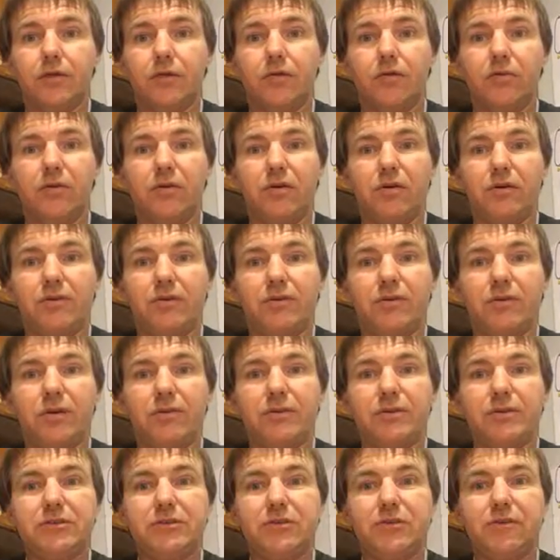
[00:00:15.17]
Hope all your
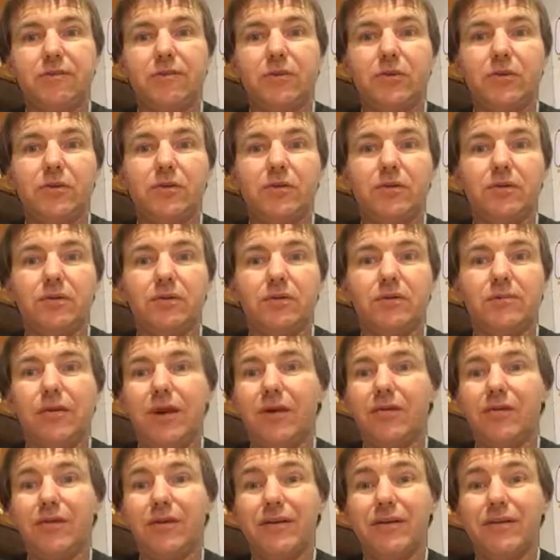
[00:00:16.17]
tummies are full and you're
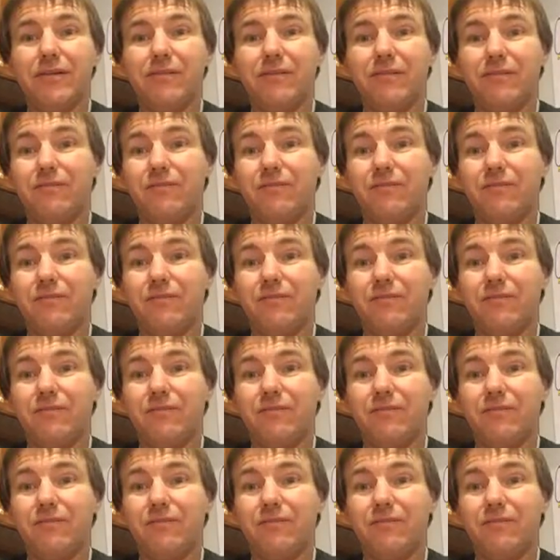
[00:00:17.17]
about ready,